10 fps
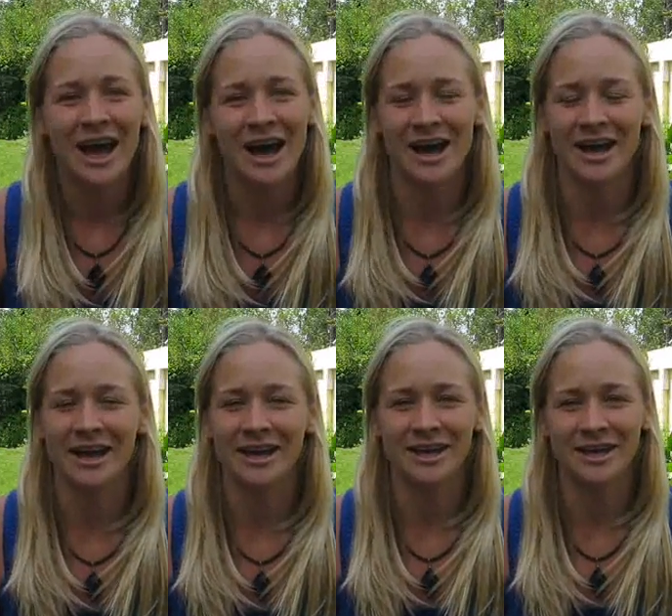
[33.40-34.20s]

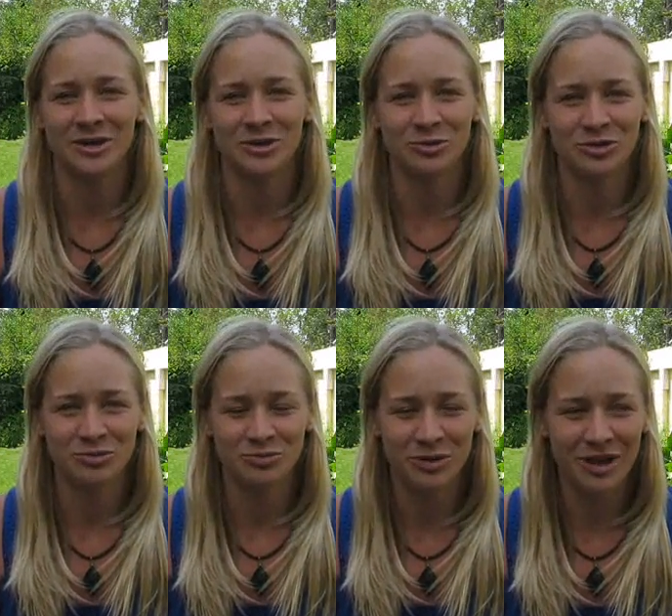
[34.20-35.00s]
I
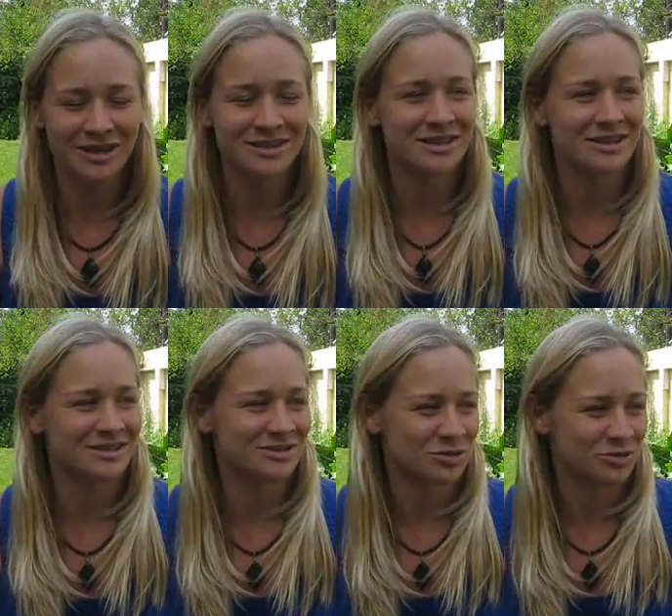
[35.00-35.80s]
was placed in
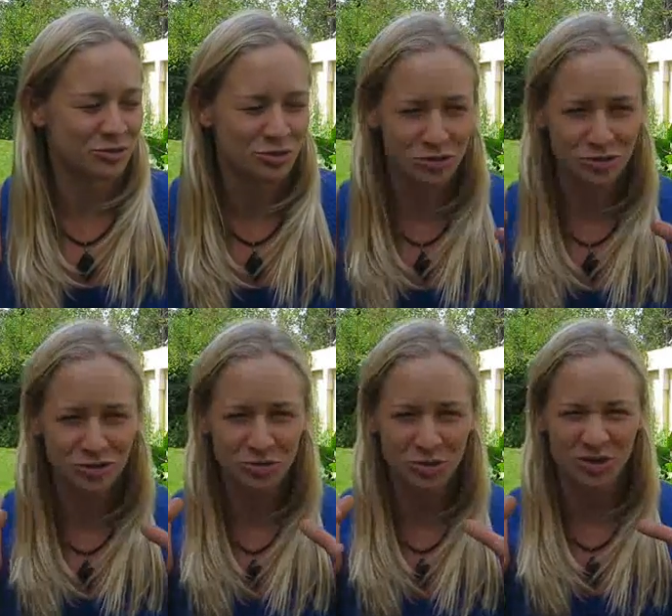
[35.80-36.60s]
this sort of
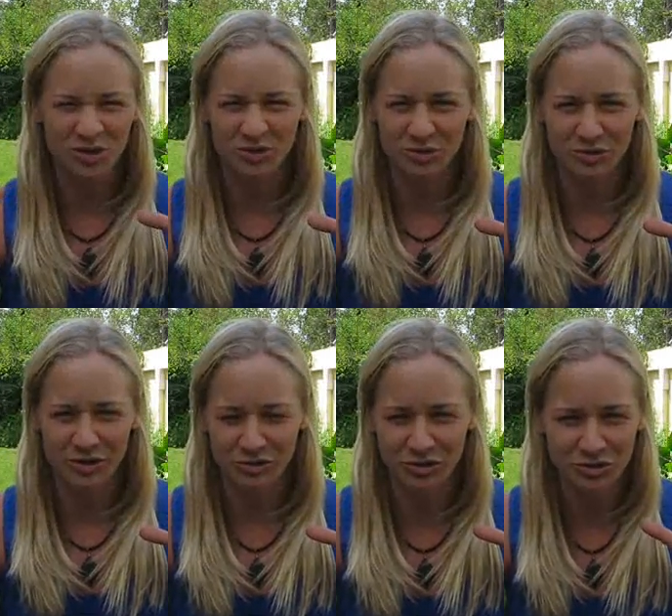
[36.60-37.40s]
crucible
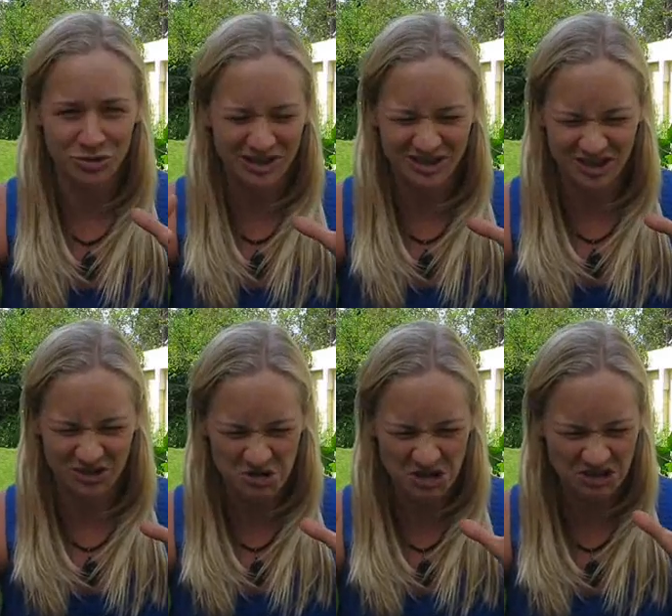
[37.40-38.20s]
of stress and
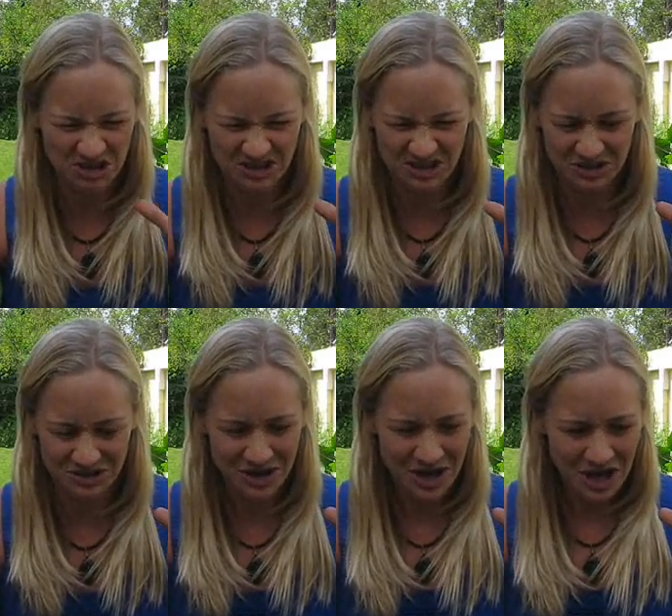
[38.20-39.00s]
craziness
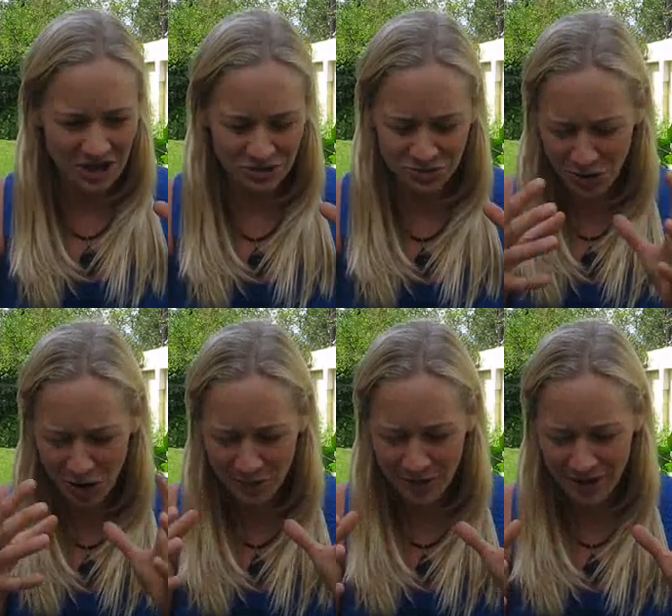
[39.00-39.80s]
and
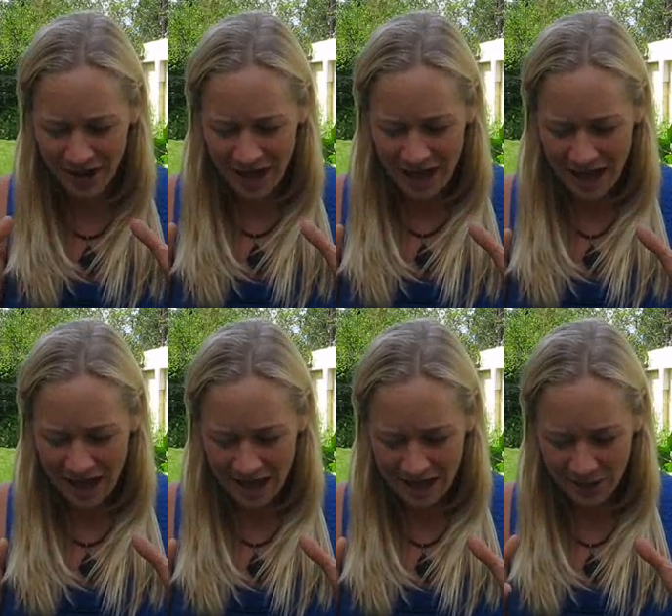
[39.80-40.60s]
drama,
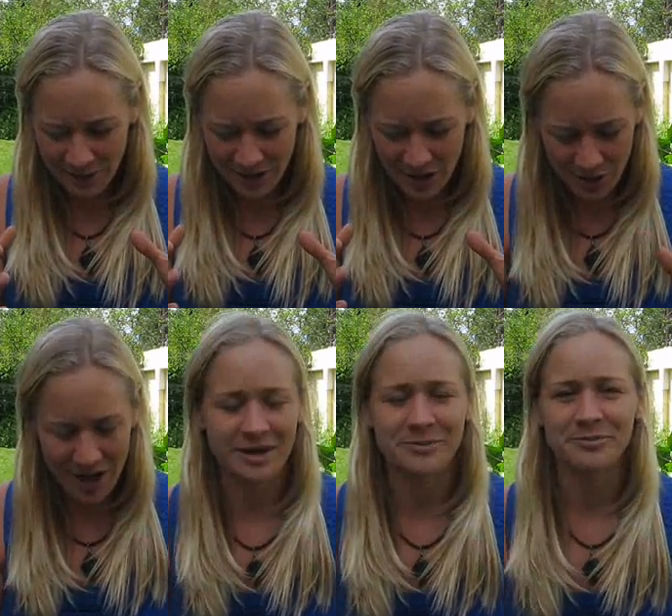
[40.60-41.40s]
and I went,
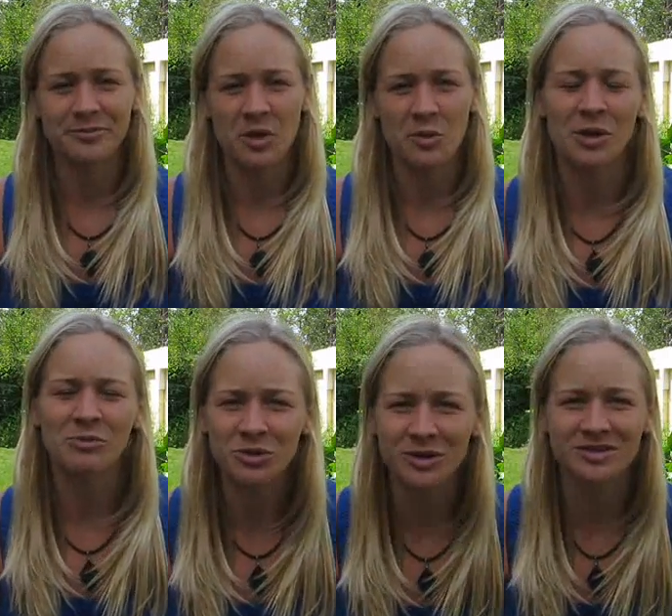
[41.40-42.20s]
okay, what I'm
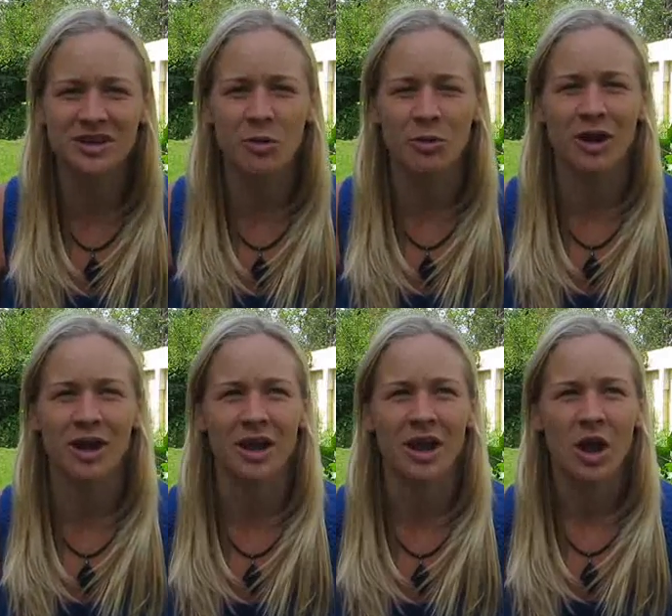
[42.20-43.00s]
doing is not
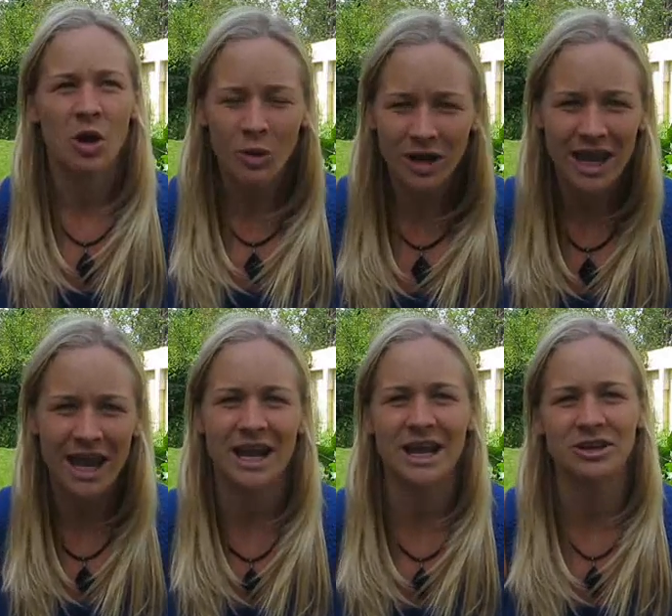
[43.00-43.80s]
working. What
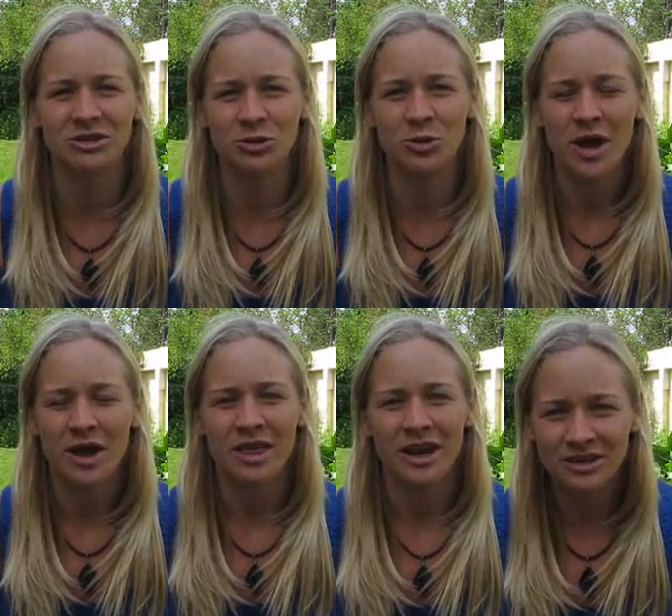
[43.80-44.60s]
can I do
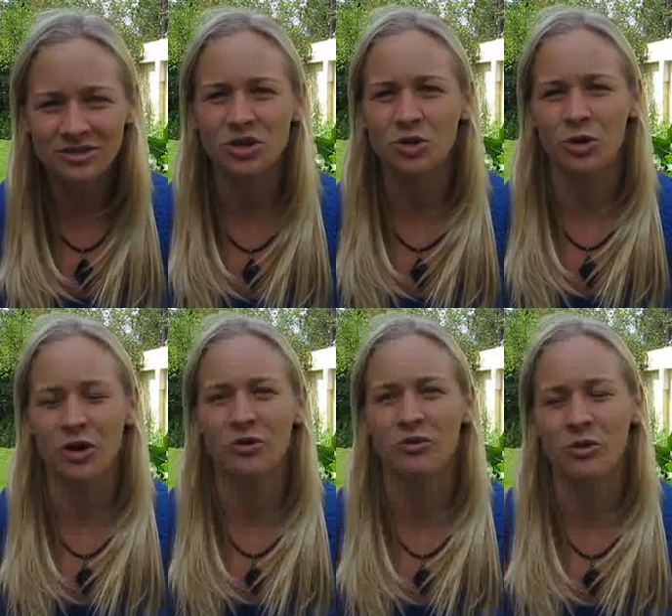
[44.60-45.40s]
that is going to
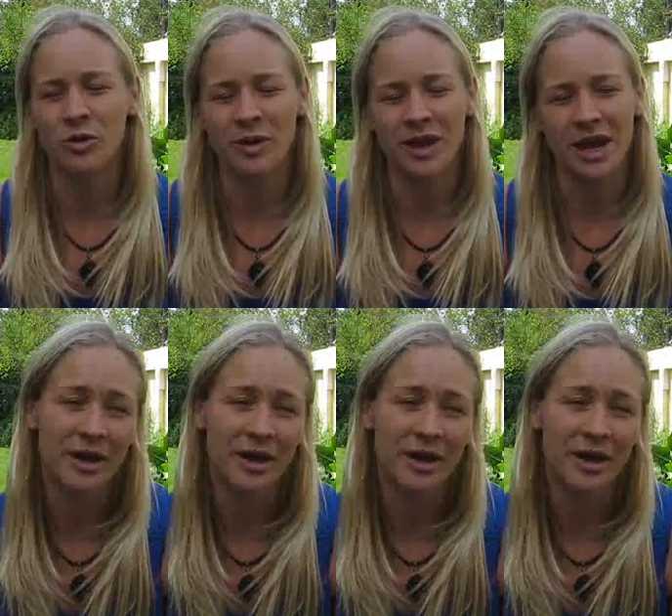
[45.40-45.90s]
work for me?